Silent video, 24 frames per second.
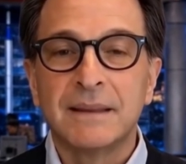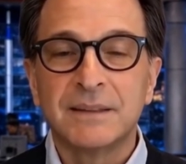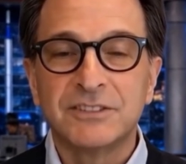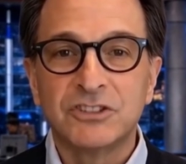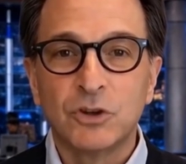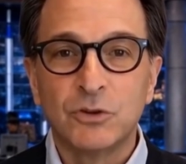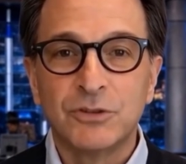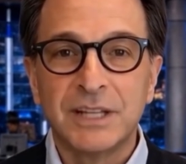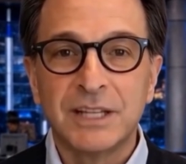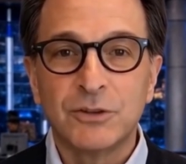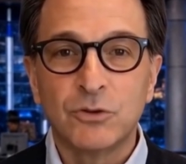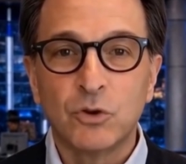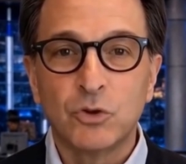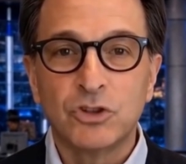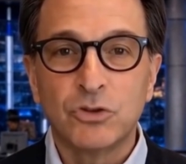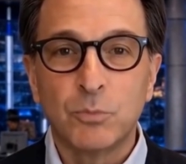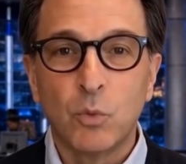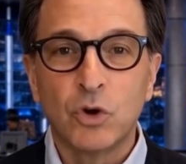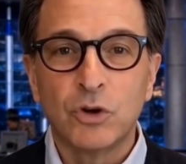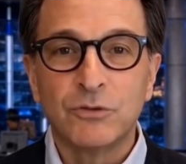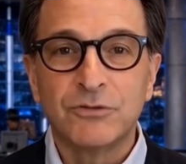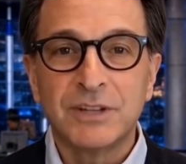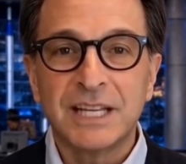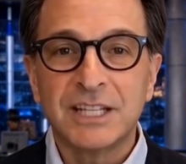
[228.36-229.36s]
So they lose
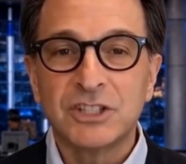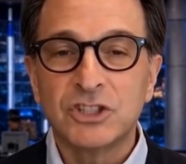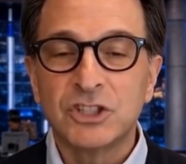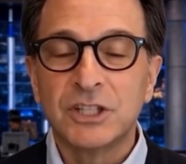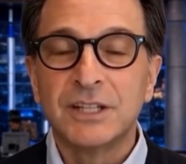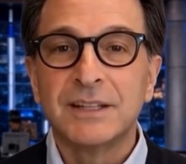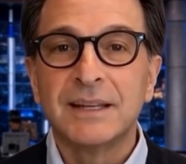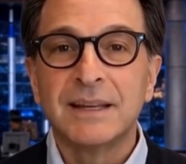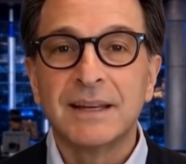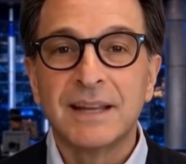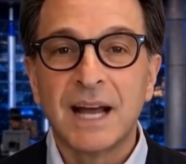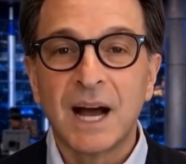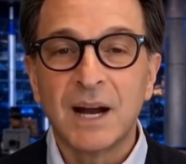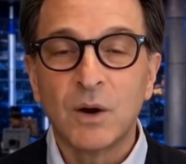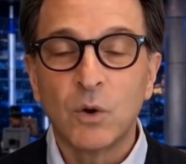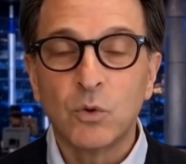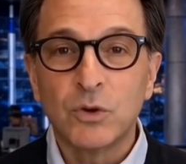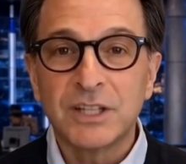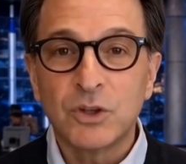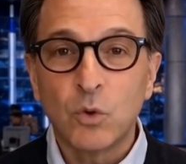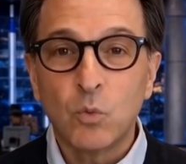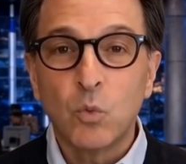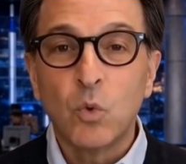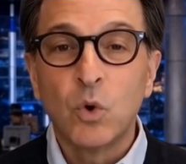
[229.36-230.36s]
motivation, not
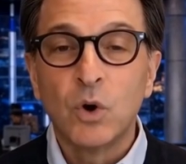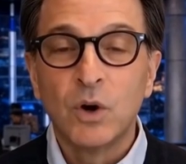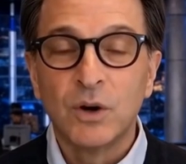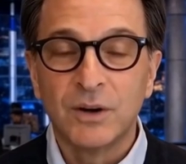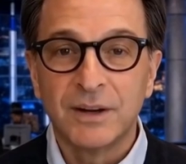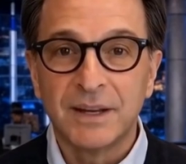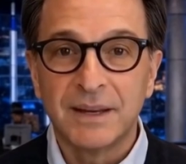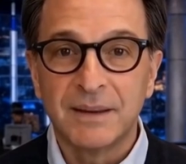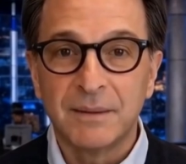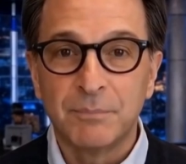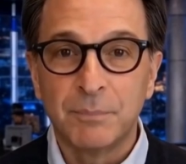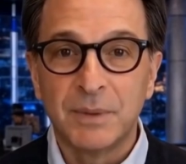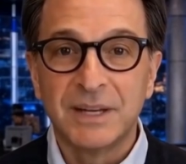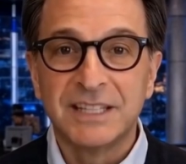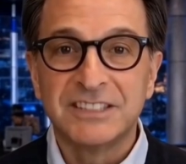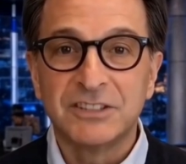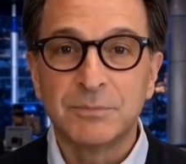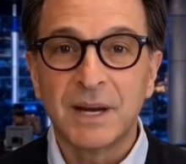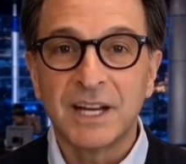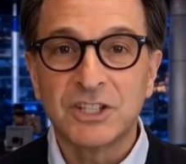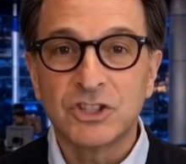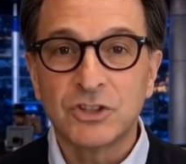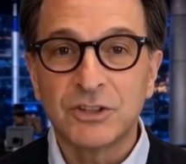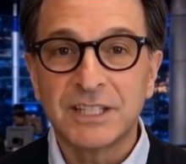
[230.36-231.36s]
only to work, but
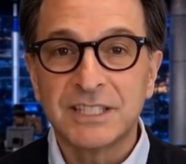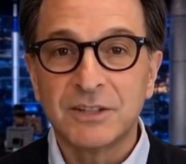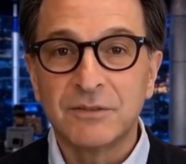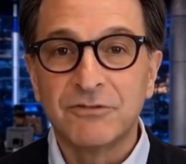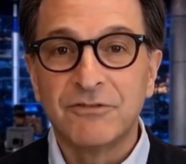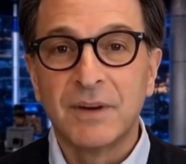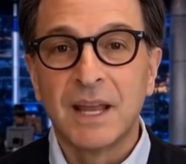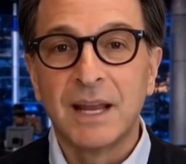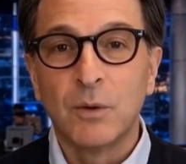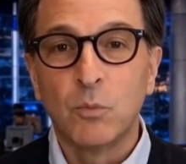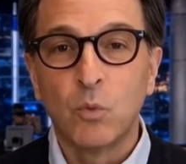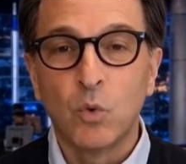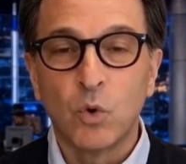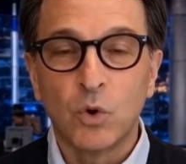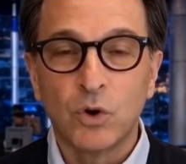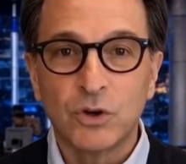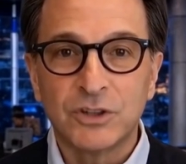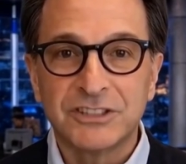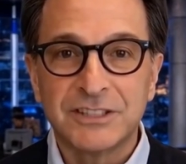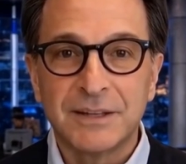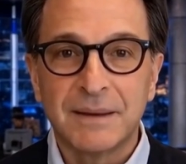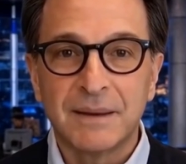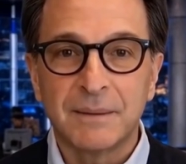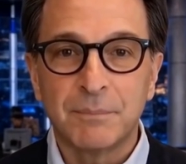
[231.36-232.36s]
especially to fight
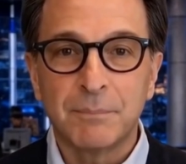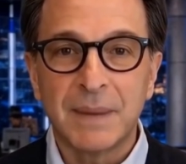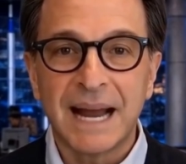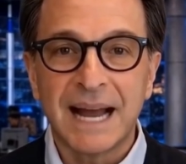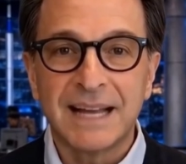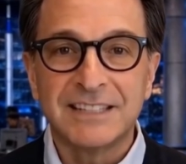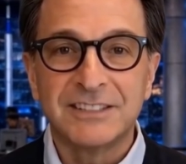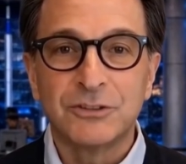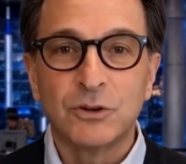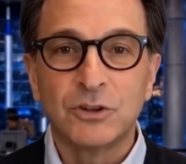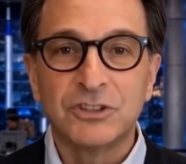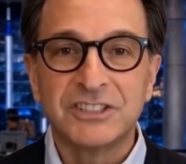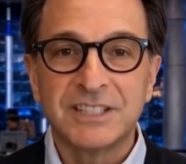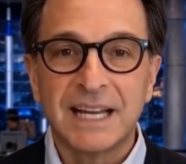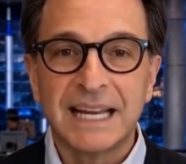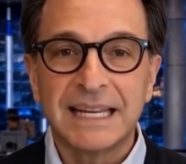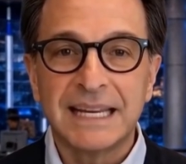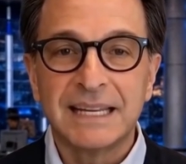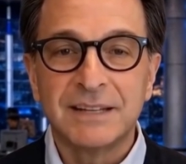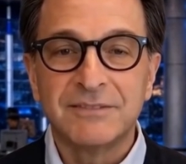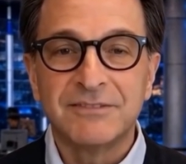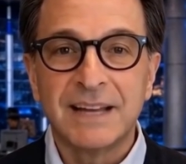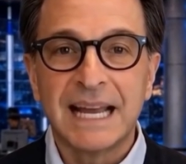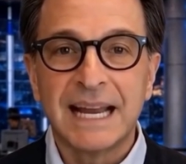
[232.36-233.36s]
wars. Mass looks like
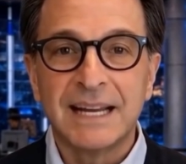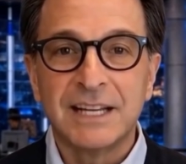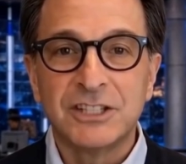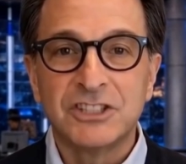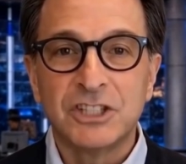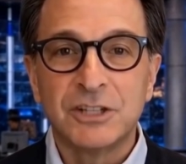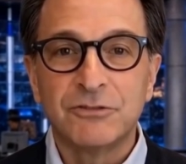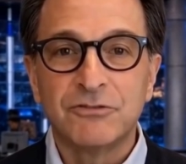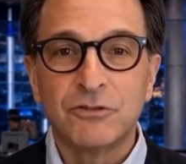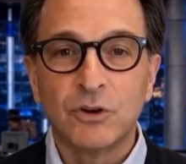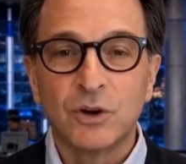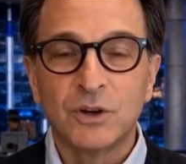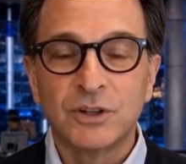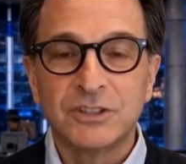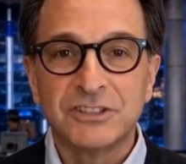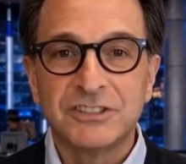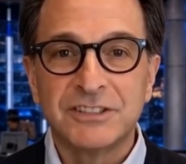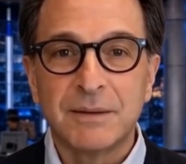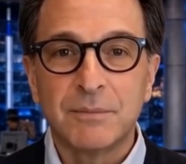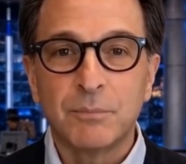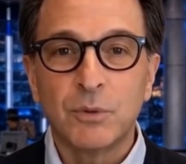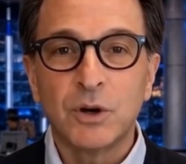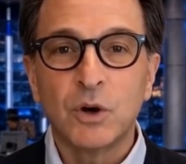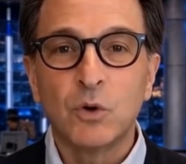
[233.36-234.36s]
an advantage at first,
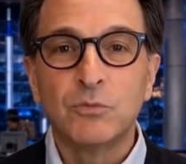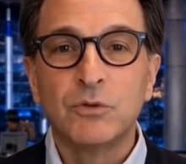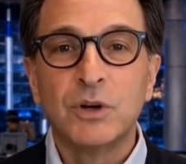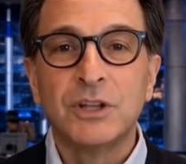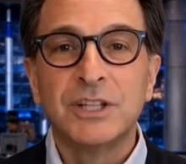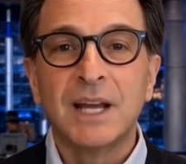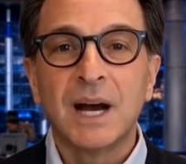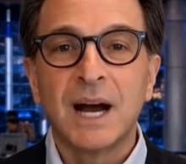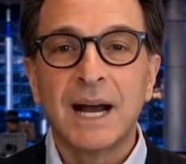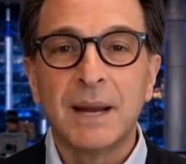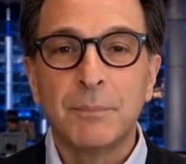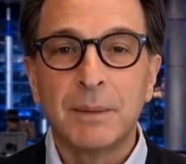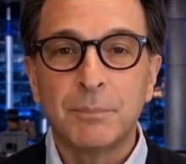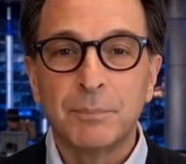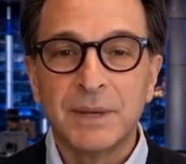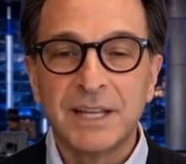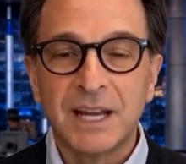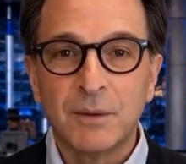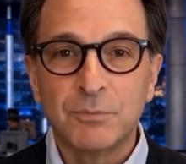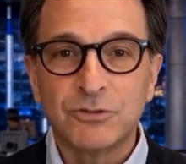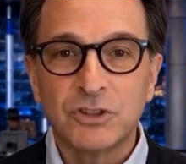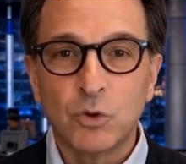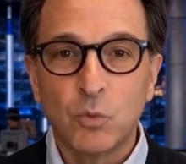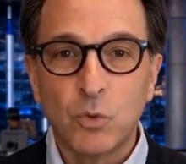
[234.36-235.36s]
but over time it
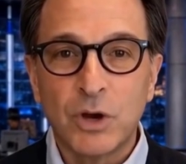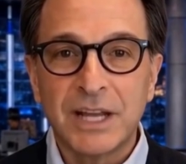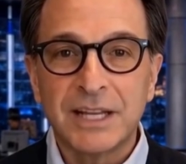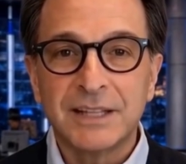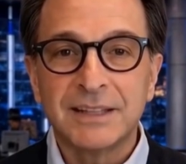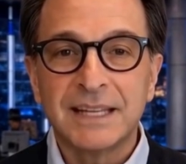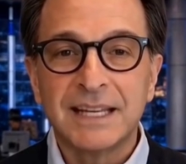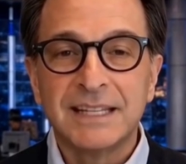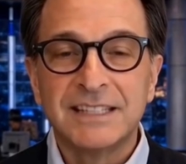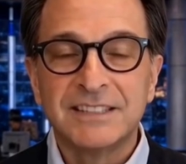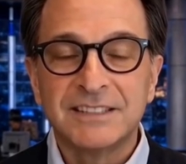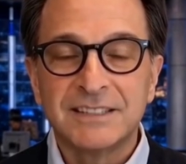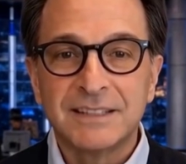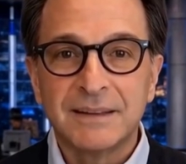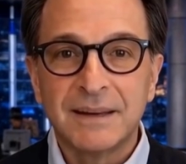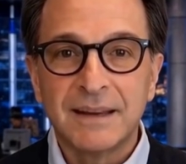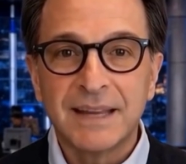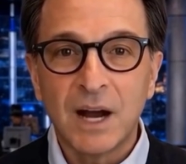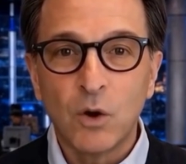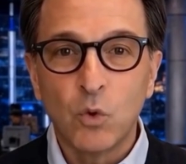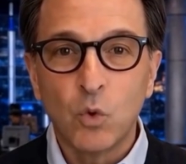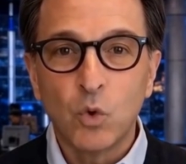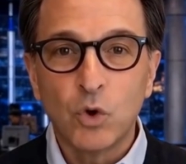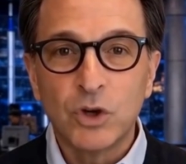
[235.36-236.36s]
becomes a weakness.
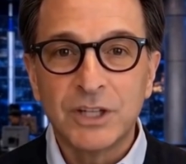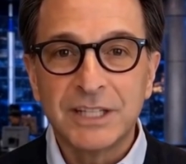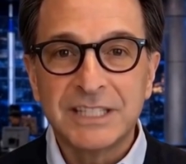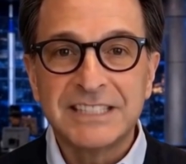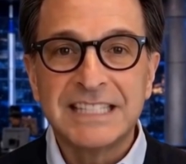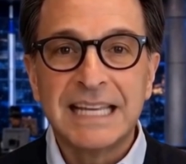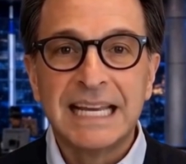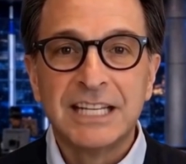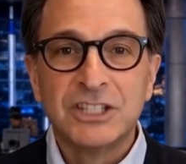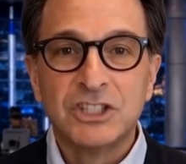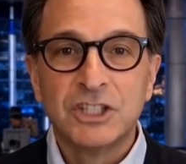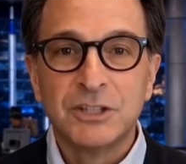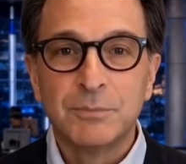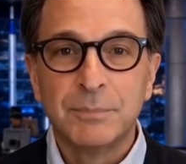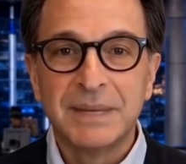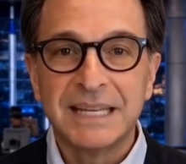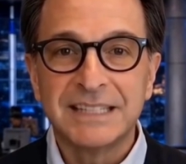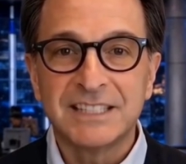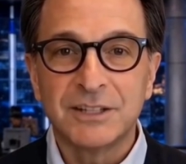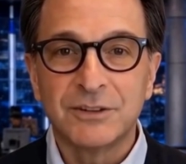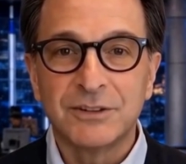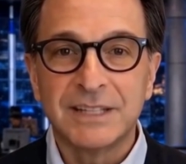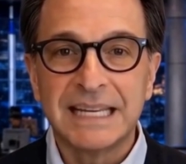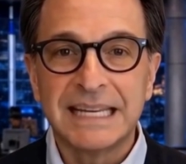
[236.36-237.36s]
Now, organization
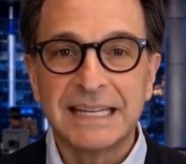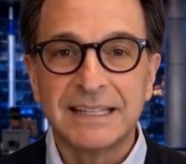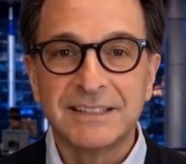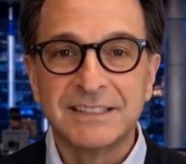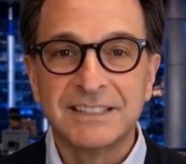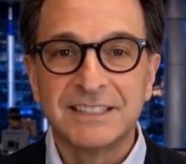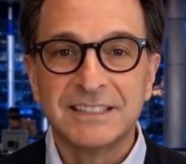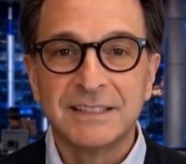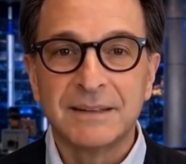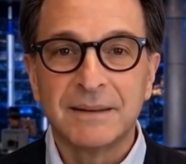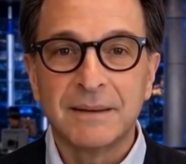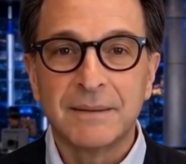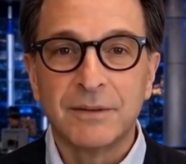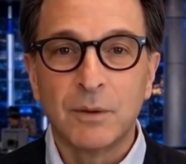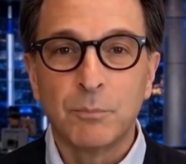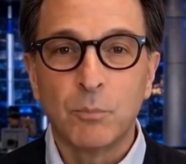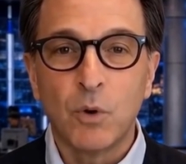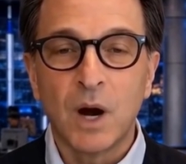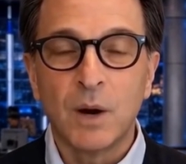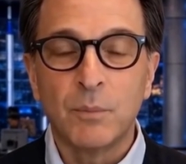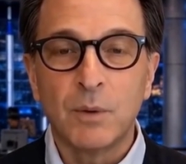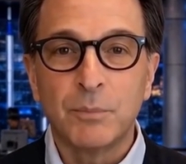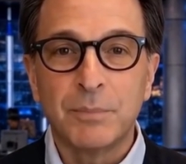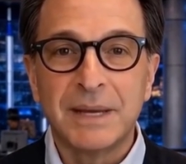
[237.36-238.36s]
means elites. The
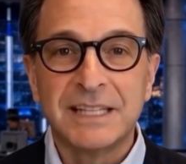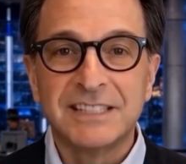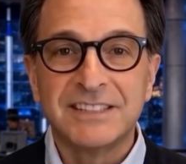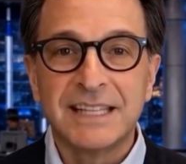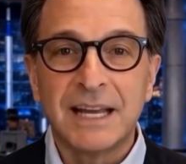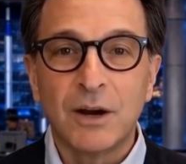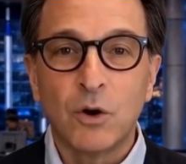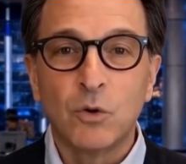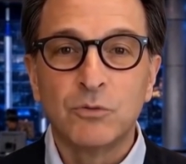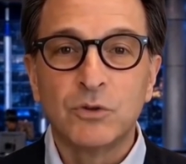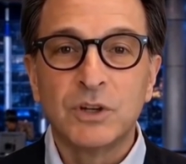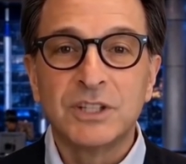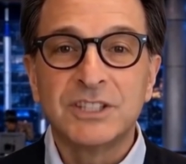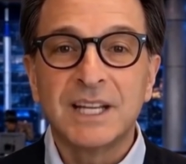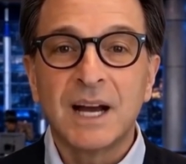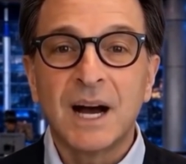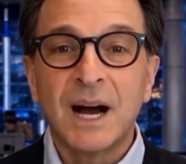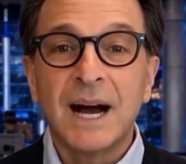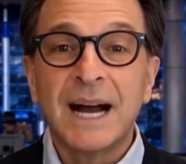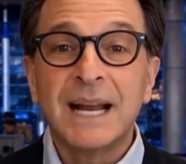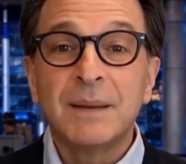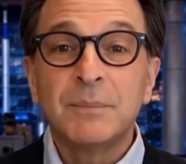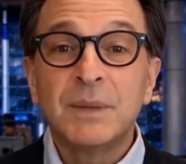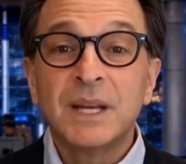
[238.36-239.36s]
problem is that over
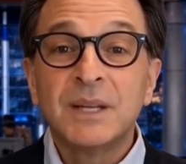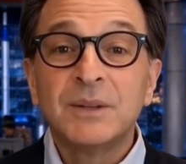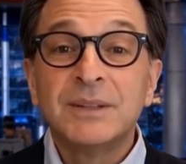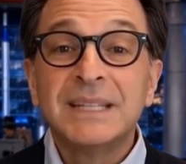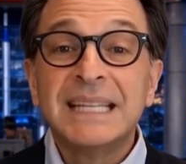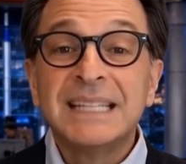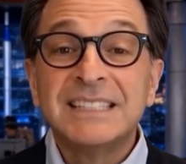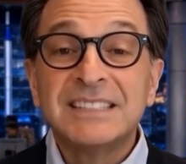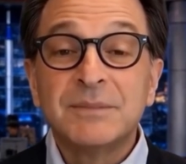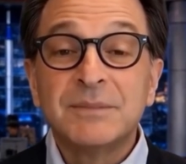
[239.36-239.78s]
time, elites